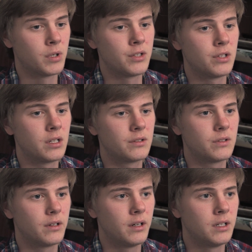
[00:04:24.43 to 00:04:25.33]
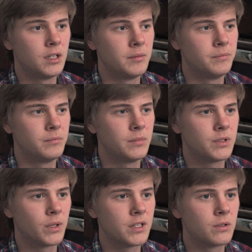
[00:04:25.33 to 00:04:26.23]
project,
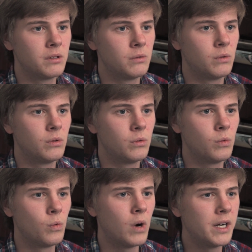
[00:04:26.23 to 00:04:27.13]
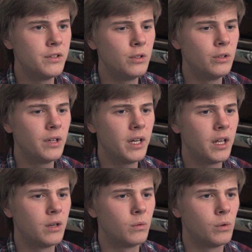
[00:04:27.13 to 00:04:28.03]
so I guess, why did you do that,
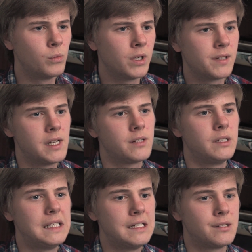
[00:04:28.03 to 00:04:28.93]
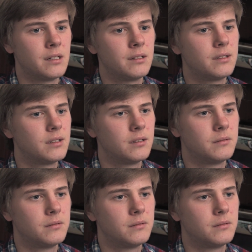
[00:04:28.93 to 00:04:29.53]
and what exactly is it?